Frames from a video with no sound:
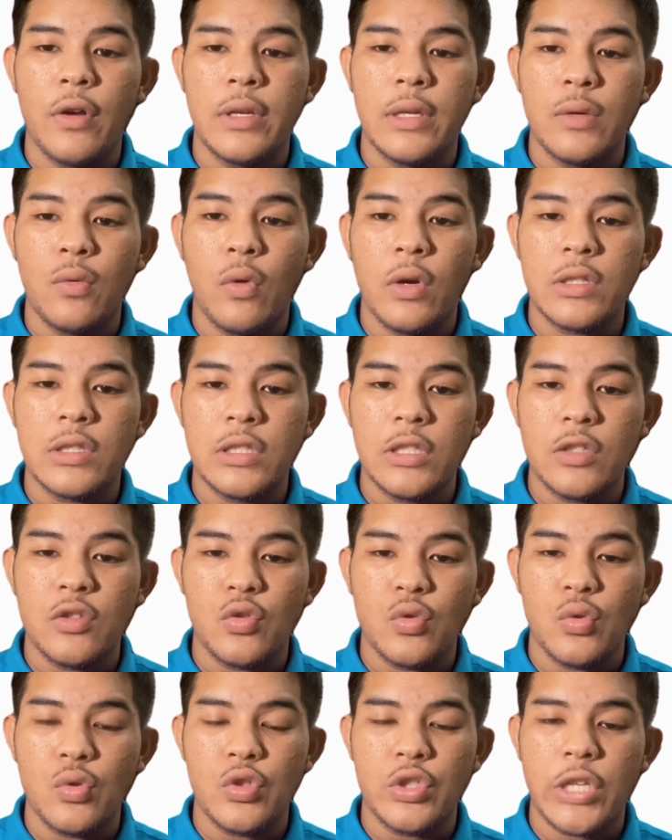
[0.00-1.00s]
the water
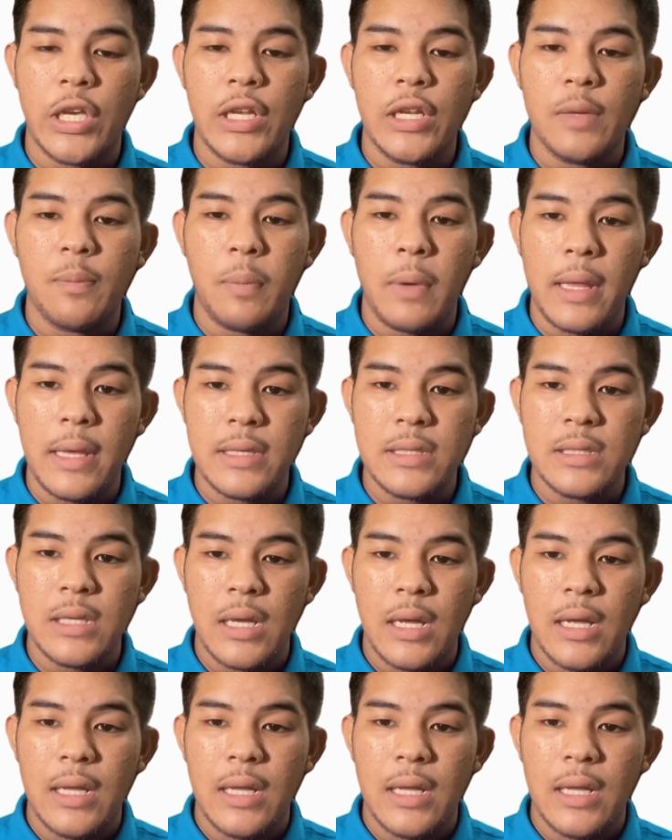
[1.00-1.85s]
to channel place.